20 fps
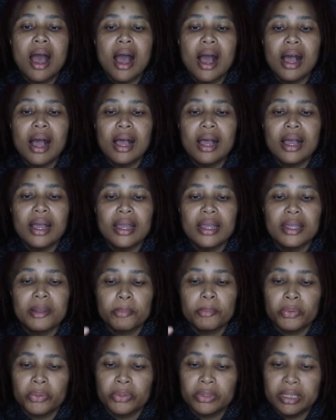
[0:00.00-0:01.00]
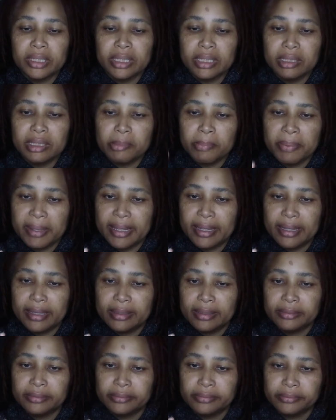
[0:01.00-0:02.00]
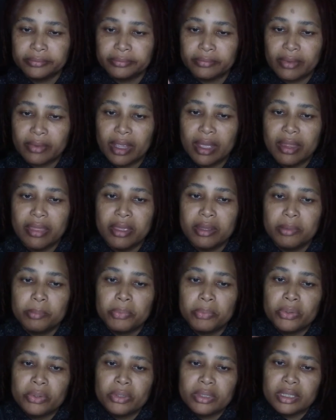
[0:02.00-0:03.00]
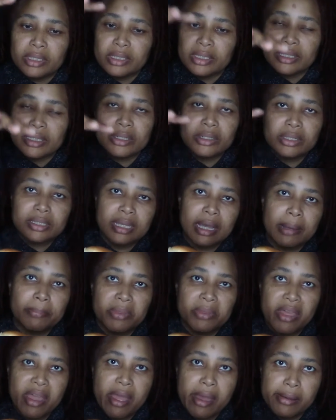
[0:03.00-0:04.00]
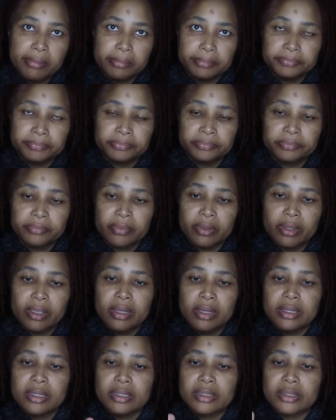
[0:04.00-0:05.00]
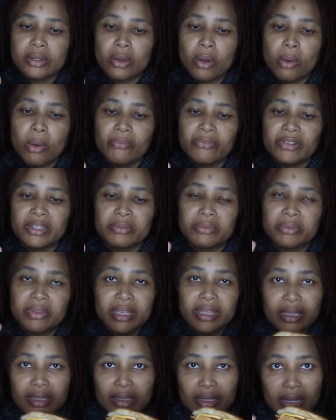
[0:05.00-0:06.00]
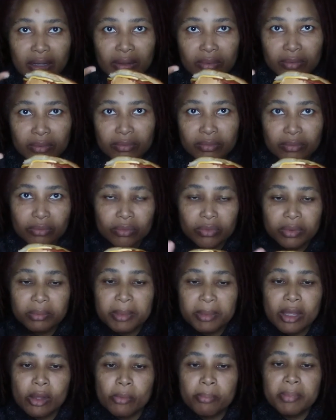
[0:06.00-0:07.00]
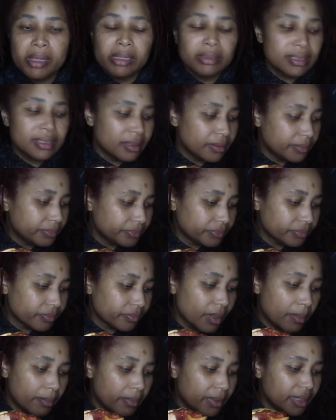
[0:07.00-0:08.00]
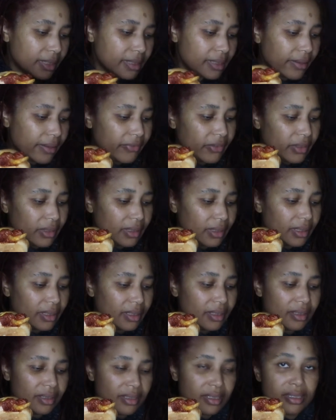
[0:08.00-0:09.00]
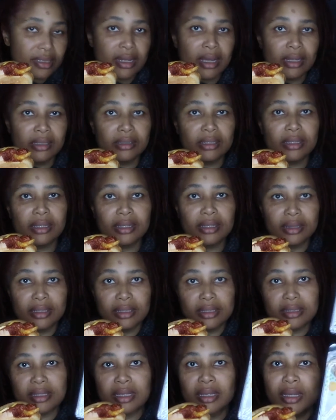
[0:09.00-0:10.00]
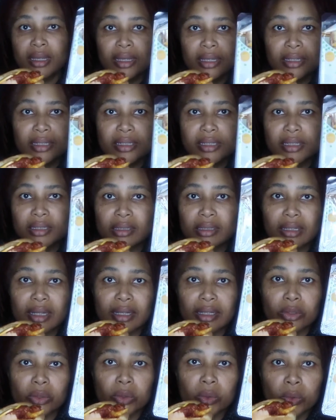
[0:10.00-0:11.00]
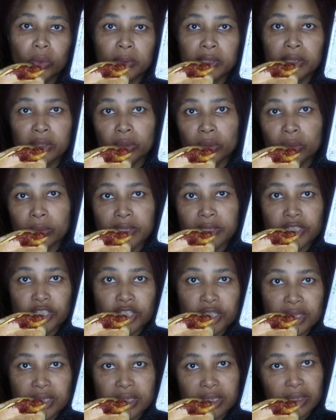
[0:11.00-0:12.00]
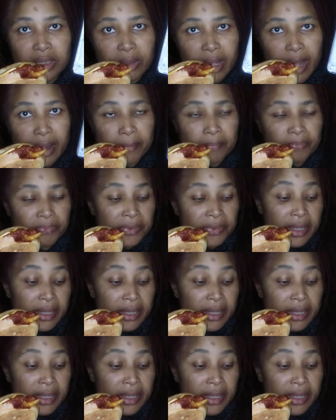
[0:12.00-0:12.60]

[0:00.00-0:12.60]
I put it in a pan and then put a lid on top of that. So hopefully thinking that it would help melt it. But it definitely does not look like this. It doesn't look like ooey gooey cheesy that.